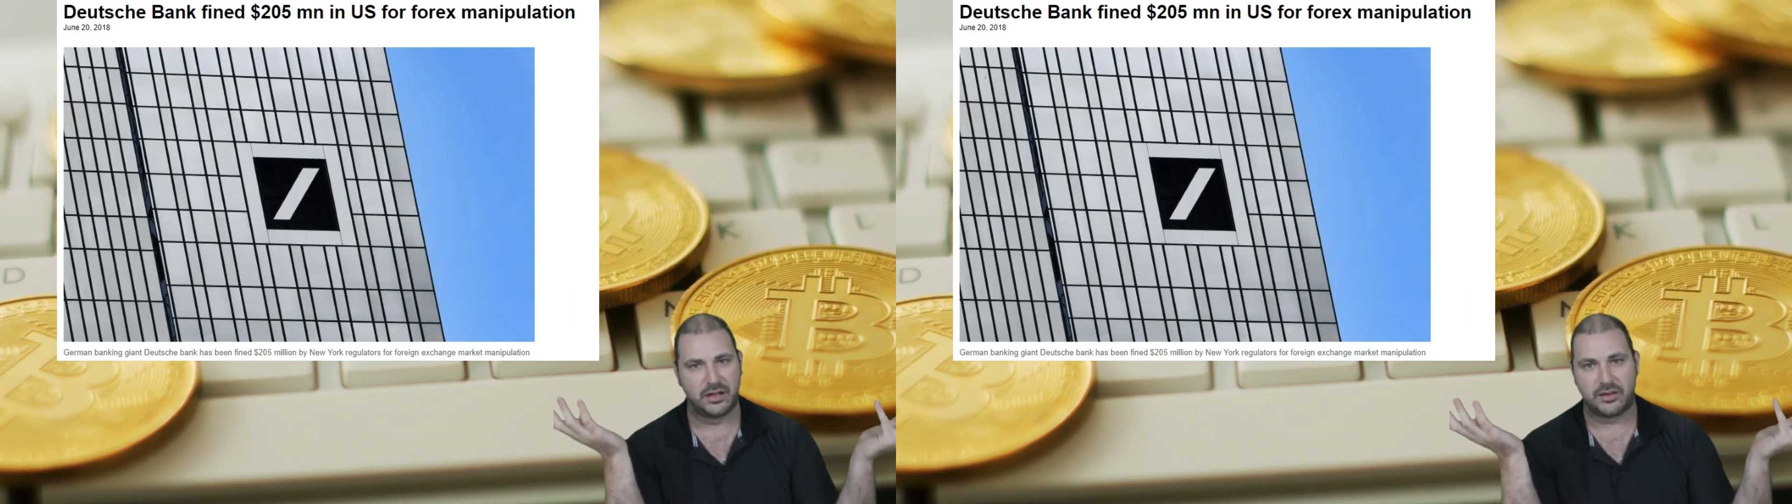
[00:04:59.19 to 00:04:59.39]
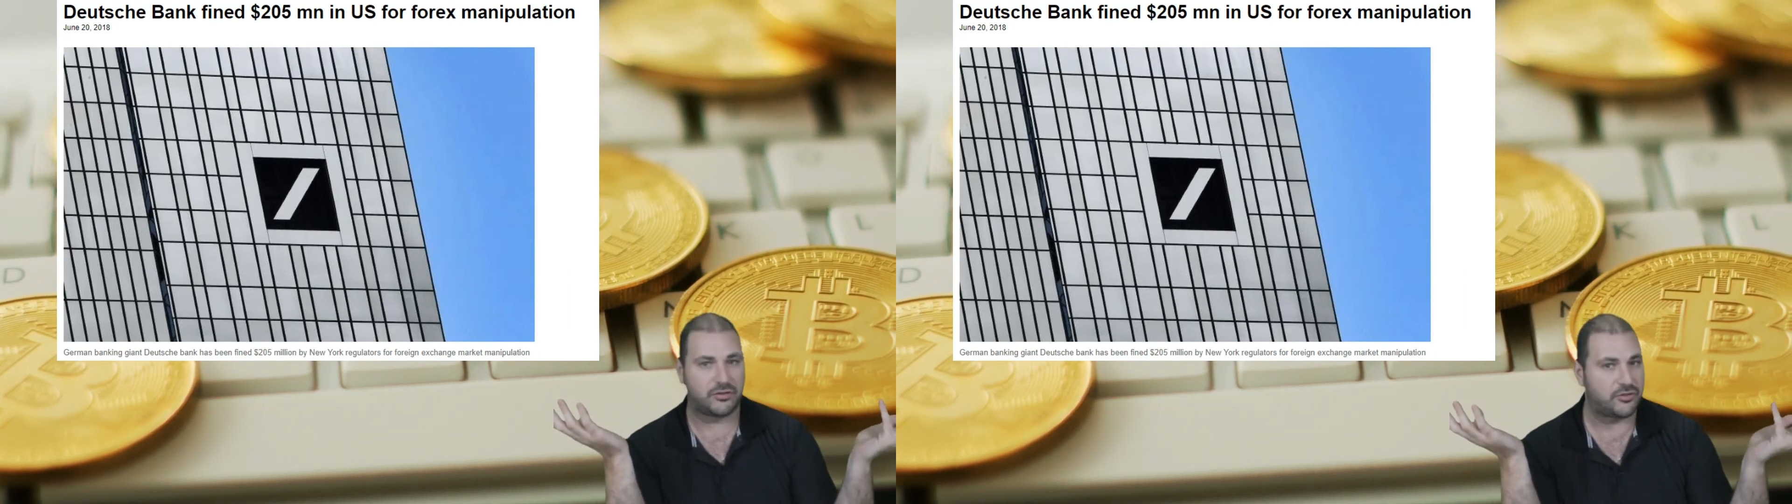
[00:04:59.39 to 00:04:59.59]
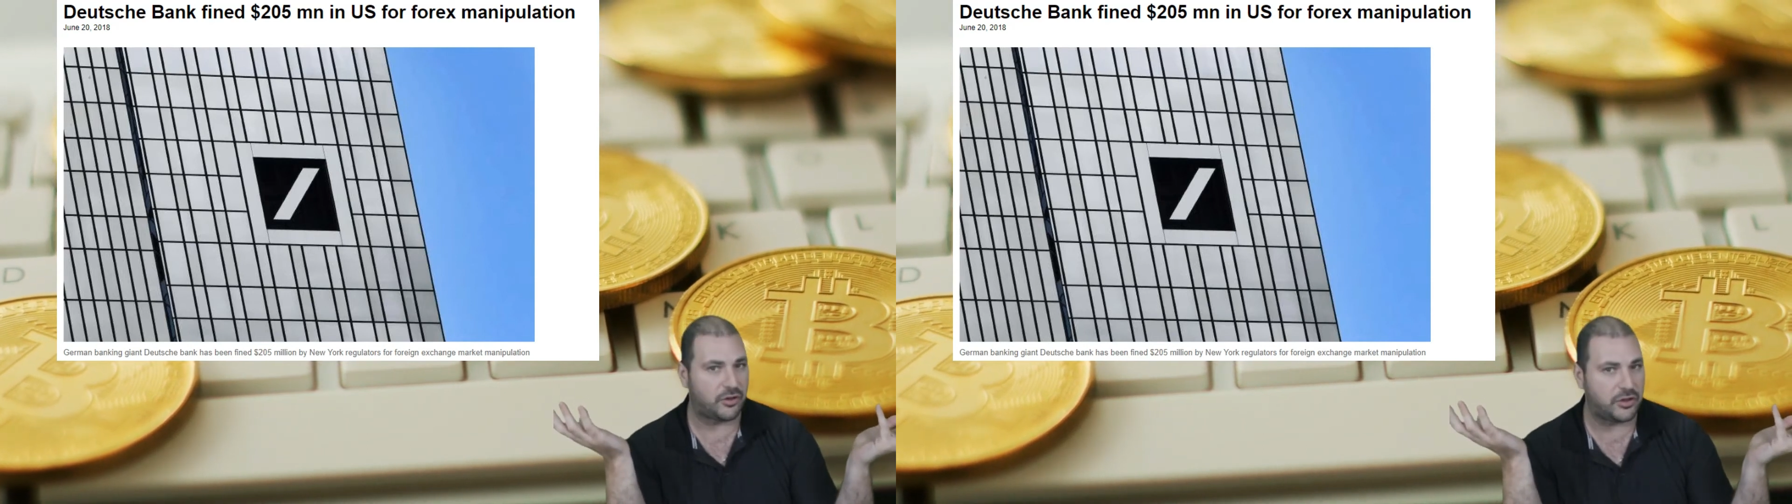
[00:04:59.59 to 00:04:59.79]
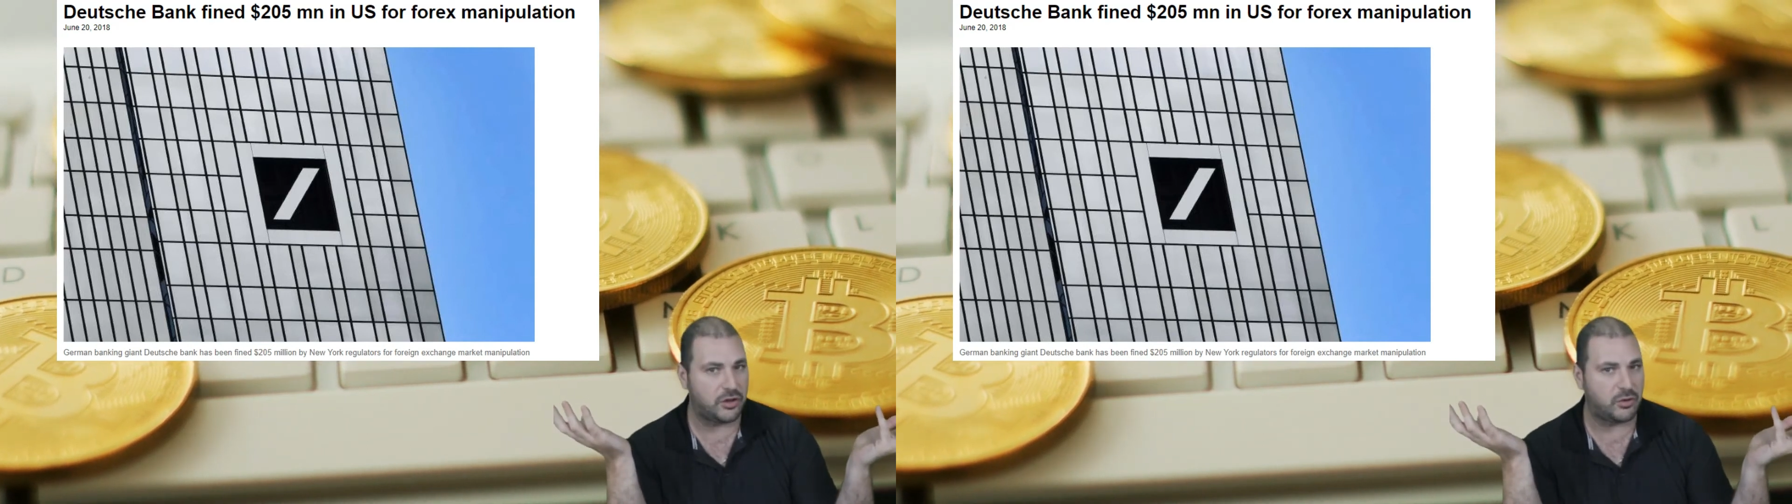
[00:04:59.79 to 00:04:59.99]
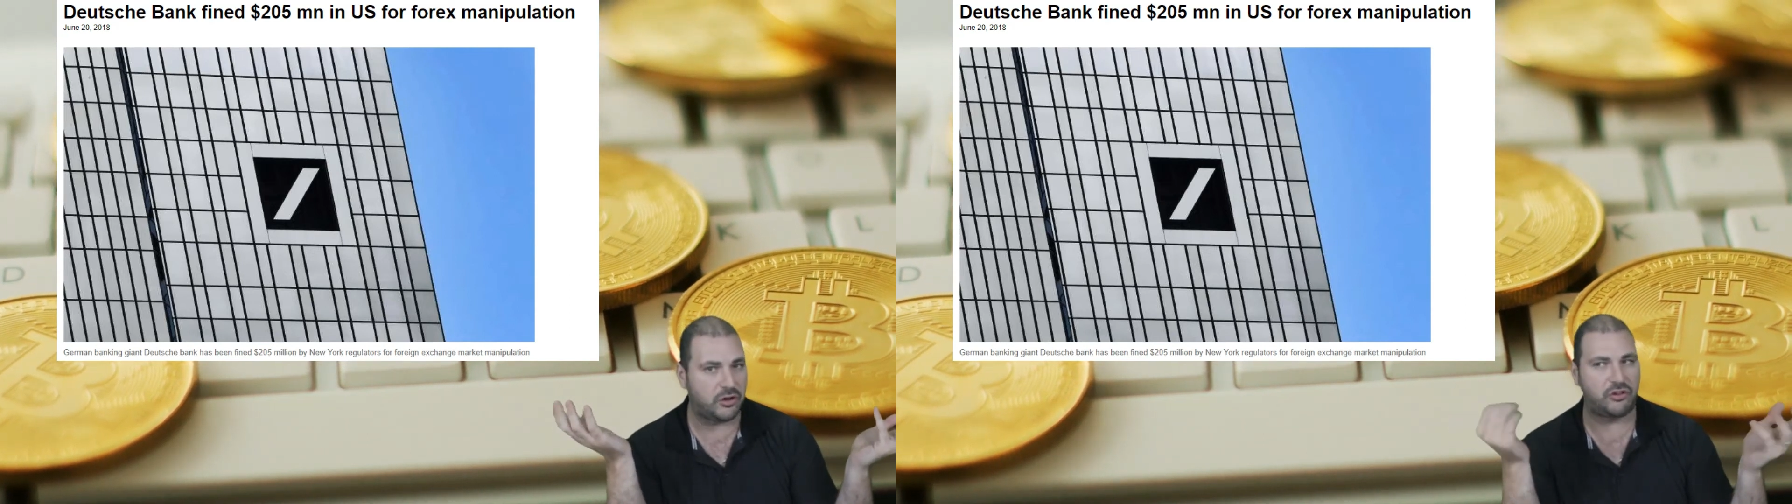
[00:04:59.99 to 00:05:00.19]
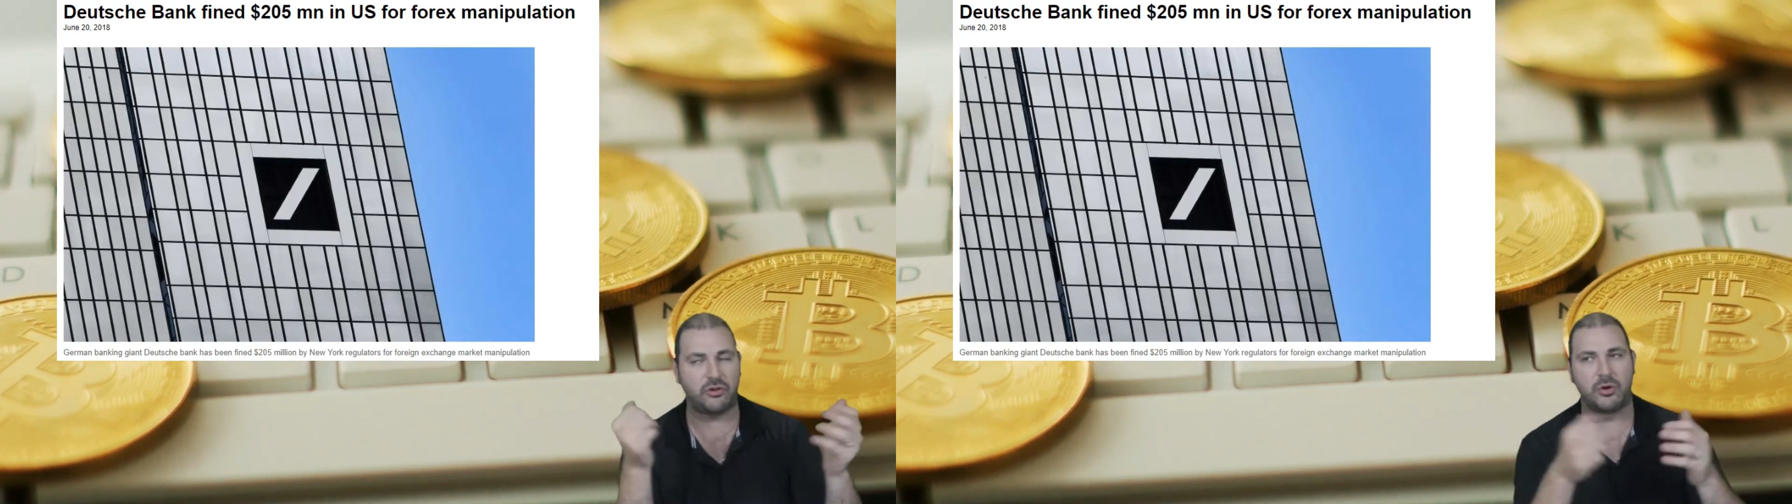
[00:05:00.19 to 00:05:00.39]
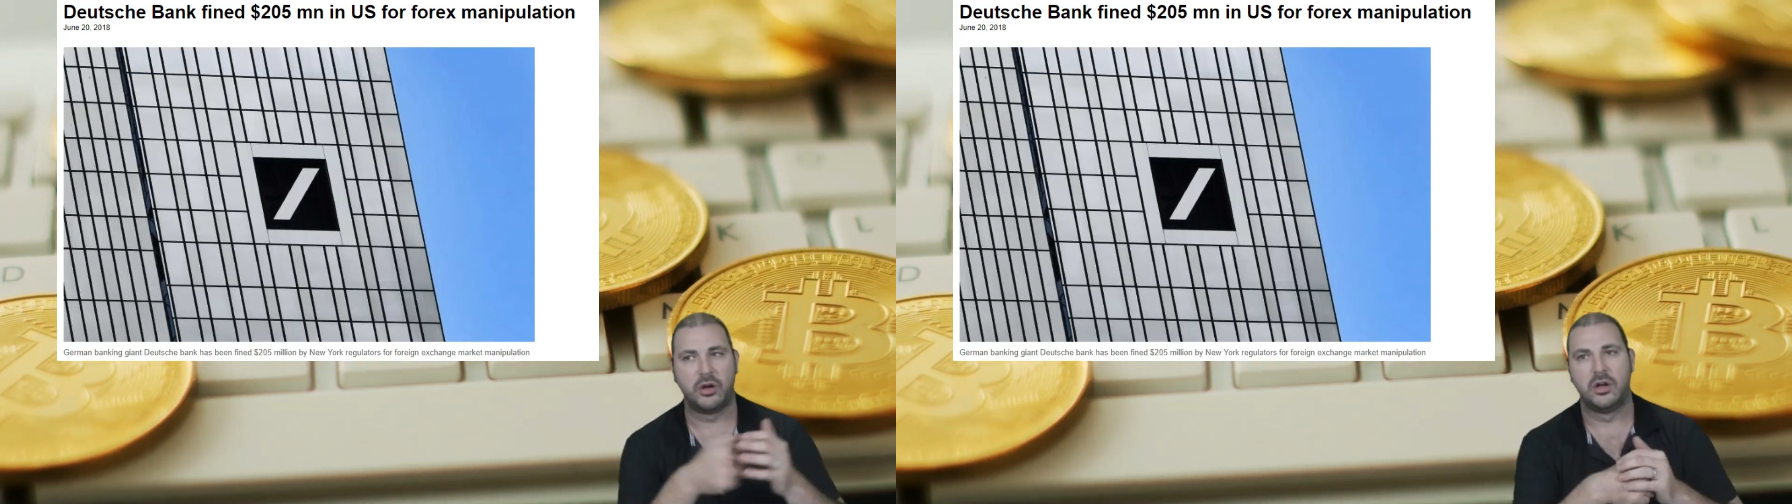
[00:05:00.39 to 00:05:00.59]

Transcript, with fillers: there's nothing you can do